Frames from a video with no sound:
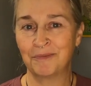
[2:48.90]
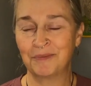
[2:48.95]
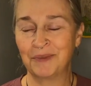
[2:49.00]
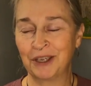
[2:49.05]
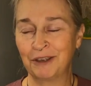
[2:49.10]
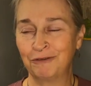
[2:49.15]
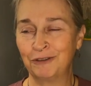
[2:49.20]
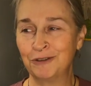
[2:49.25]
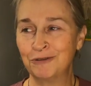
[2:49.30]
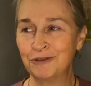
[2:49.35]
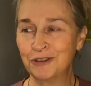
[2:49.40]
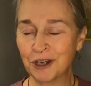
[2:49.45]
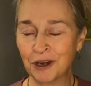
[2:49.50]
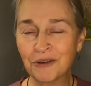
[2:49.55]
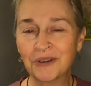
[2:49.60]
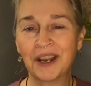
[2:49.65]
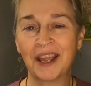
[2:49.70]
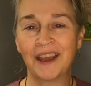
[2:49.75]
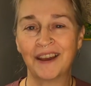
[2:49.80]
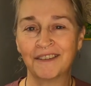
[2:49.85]
If you
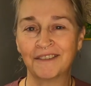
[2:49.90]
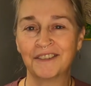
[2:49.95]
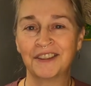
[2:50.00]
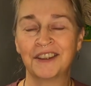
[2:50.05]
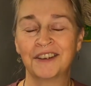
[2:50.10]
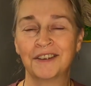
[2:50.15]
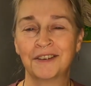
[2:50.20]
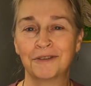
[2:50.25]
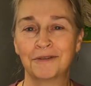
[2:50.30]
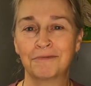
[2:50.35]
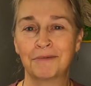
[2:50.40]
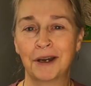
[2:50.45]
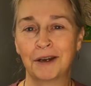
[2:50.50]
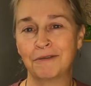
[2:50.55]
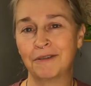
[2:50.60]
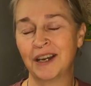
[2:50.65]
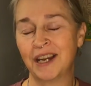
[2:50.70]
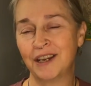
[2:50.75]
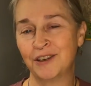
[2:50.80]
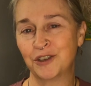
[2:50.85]
don't have the
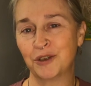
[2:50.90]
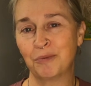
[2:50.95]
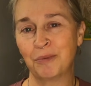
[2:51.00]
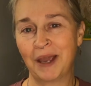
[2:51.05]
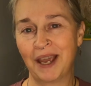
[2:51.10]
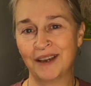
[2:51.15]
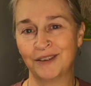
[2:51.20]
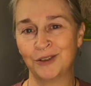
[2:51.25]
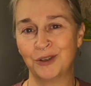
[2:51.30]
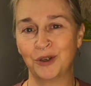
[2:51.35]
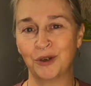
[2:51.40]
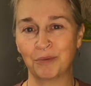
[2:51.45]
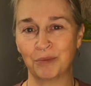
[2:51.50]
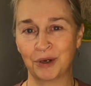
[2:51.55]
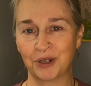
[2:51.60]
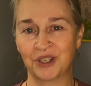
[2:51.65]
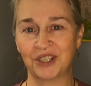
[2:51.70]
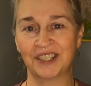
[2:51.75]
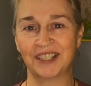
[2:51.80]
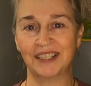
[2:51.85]
recreation pass, you can
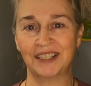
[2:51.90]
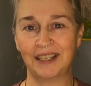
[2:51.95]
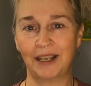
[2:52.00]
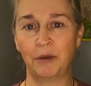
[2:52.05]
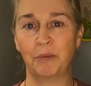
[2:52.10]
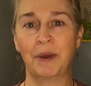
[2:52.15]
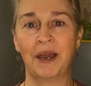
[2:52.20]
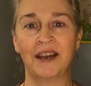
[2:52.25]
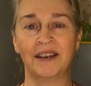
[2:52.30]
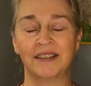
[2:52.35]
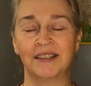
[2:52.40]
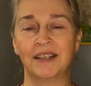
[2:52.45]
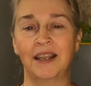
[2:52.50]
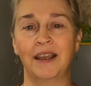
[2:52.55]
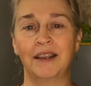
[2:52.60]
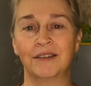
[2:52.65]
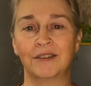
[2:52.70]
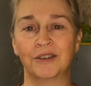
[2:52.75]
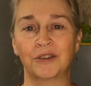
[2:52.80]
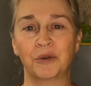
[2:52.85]
purchase a day pass
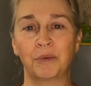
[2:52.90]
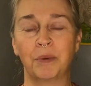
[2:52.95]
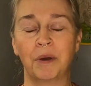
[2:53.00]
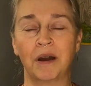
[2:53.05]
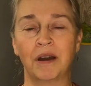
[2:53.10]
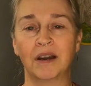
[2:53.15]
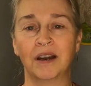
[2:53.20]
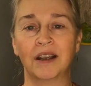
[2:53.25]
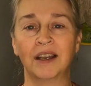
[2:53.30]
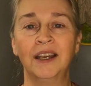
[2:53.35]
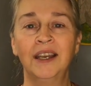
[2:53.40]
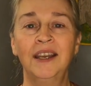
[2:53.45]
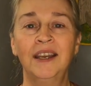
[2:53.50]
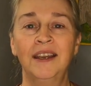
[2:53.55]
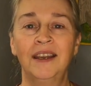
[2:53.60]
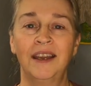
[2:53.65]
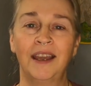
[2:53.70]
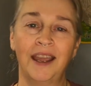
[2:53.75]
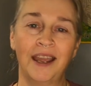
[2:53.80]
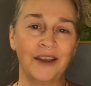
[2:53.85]
to enter the park,
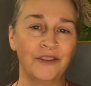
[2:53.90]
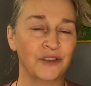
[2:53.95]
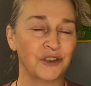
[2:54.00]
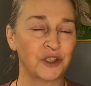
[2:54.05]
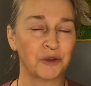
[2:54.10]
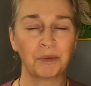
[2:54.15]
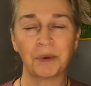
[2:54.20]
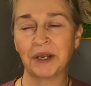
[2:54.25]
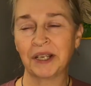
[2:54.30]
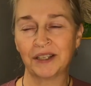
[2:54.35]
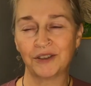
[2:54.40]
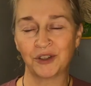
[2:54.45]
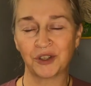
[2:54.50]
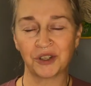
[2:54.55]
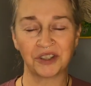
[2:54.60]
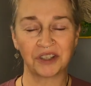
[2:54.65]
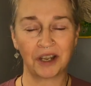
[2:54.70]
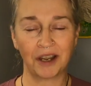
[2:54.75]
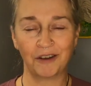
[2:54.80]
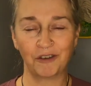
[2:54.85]
and the spring is
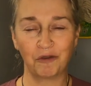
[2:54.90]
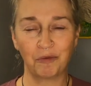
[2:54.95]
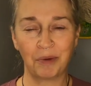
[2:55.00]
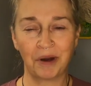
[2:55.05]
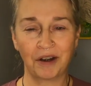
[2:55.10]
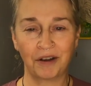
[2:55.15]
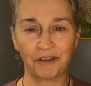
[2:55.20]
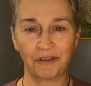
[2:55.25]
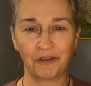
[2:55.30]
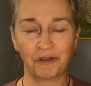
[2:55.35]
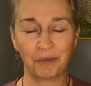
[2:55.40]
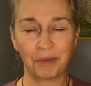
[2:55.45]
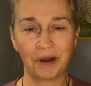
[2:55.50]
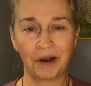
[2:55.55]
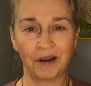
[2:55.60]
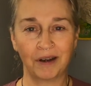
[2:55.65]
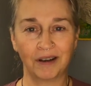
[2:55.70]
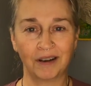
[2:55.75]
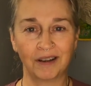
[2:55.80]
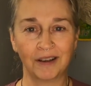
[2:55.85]
just kind of part of the
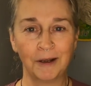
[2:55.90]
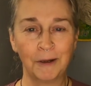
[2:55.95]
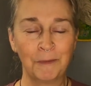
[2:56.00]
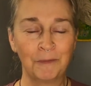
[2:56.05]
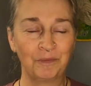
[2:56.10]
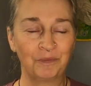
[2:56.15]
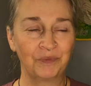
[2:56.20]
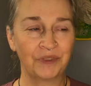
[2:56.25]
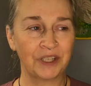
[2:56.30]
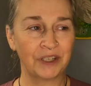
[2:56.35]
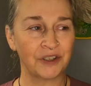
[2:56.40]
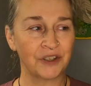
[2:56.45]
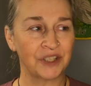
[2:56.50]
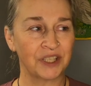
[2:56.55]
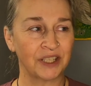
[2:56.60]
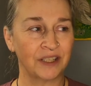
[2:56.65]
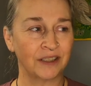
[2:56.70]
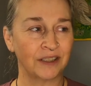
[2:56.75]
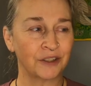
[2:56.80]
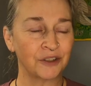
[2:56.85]
park.
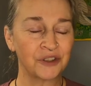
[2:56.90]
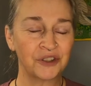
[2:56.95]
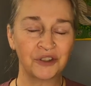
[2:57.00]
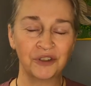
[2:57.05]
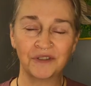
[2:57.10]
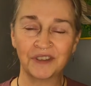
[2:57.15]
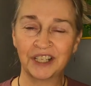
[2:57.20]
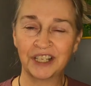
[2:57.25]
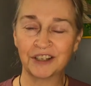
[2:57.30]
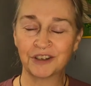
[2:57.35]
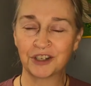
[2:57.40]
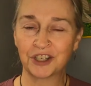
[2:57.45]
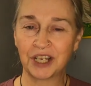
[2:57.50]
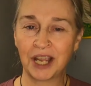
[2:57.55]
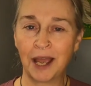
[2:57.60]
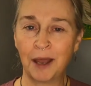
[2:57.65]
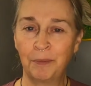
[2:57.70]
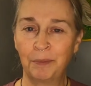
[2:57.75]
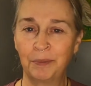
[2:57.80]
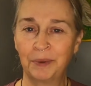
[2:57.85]
There's a little souvenir
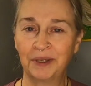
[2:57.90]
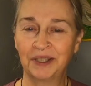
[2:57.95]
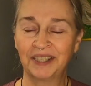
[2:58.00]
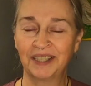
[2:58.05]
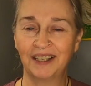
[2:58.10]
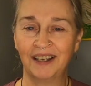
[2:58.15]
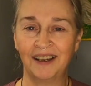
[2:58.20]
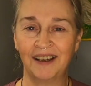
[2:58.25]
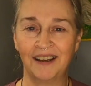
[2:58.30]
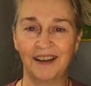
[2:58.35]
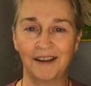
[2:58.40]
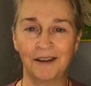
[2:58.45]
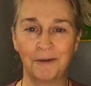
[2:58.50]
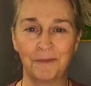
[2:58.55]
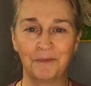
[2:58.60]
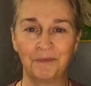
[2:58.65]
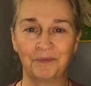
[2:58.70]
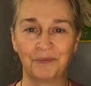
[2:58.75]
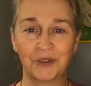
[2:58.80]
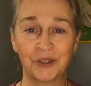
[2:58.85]
shop,
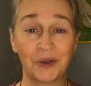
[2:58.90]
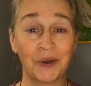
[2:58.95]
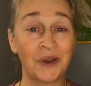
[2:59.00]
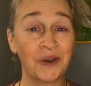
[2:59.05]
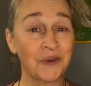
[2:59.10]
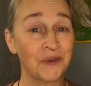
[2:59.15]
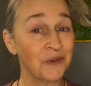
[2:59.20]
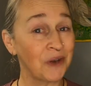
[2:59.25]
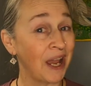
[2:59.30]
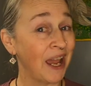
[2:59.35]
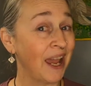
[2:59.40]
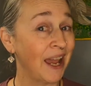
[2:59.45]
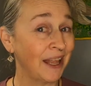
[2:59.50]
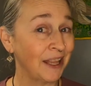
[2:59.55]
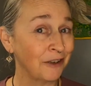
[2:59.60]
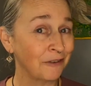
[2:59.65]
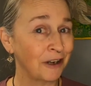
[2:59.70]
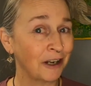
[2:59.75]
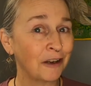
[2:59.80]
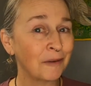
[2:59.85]
so I
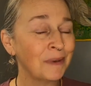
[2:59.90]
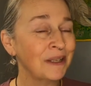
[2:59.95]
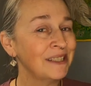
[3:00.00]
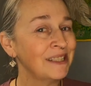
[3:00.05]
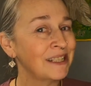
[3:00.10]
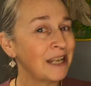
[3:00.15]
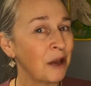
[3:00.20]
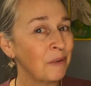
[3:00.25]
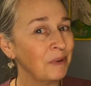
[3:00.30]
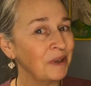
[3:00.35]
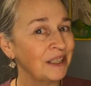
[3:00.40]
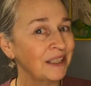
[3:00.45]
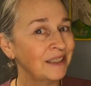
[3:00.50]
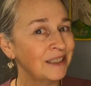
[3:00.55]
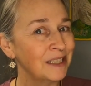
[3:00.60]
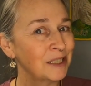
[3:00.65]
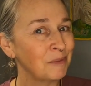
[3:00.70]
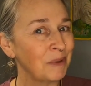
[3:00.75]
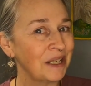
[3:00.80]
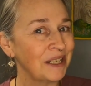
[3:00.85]
highly recommend stopping in
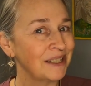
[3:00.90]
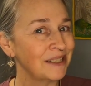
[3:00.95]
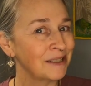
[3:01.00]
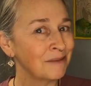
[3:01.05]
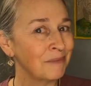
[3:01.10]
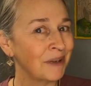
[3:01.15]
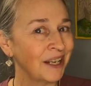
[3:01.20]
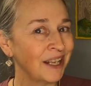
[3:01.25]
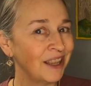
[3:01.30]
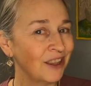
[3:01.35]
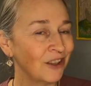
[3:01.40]
and spending some money